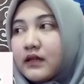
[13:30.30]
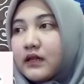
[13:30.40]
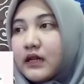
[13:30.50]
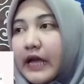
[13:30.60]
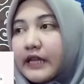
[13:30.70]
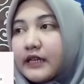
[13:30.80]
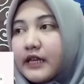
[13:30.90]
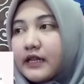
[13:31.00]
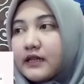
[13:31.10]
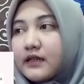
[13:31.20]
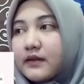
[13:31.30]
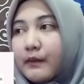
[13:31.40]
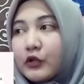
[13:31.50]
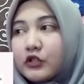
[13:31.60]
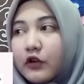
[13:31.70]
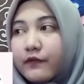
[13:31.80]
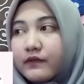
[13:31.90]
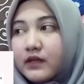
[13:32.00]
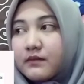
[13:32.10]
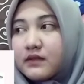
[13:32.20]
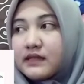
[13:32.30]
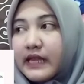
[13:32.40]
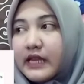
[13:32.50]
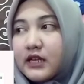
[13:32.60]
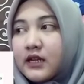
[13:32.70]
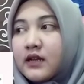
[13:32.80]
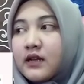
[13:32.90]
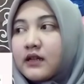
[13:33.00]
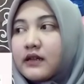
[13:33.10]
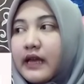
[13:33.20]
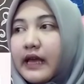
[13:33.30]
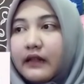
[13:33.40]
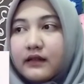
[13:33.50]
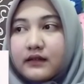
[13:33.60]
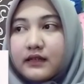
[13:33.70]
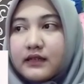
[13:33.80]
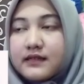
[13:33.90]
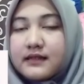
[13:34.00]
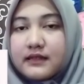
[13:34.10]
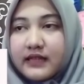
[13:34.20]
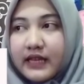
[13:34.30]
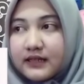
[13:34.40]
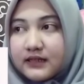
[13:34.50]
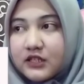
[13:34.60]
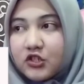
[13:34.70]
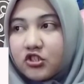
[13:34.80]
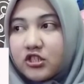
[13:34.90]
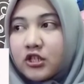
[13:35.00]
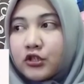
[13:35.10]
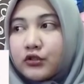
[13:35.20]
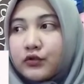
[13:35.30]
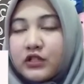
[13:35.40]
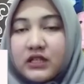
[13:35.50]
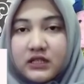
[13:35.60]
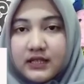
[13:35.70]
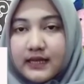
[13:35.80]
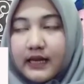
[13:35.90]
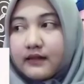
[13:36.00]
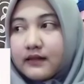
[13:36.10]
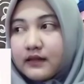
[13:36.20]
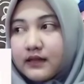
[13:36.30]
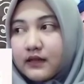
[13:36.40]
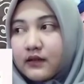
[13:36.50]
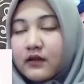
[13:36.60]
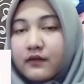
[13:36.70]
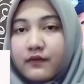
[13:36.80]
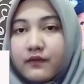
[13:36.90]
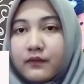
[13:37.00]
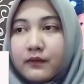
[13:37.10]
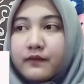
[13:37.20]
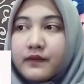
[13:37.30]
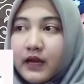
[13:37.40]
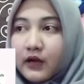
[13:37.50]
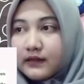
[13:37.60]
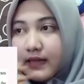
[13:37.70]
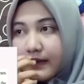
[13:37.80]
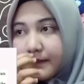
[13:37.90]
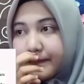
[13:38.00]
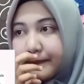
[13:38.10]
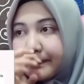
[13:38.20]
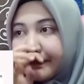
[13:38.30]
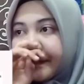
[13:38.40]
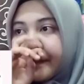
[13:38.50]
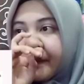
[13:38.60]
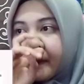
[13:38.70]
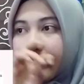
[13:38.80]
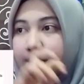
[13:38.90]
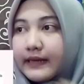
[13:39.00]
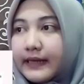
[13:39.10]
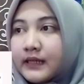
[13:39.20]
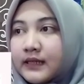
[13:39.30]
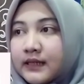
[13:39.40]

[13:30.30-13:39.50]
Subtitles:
and then most of them said that e-learning is a technology to teaching and learning via online. And then